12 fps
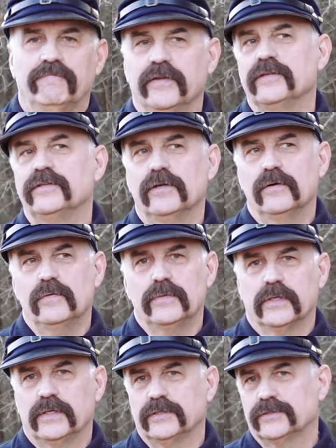video
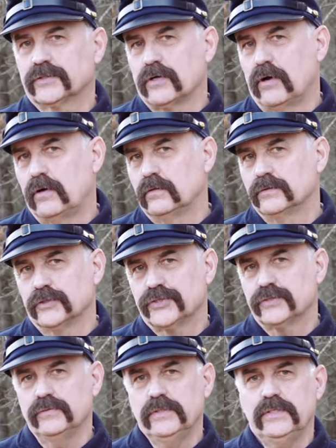is called
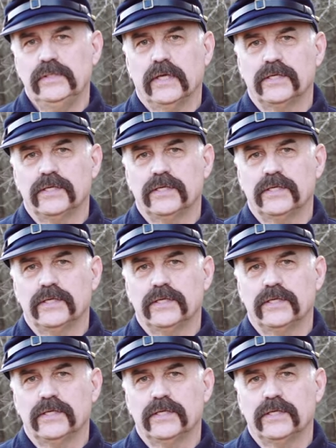Shooting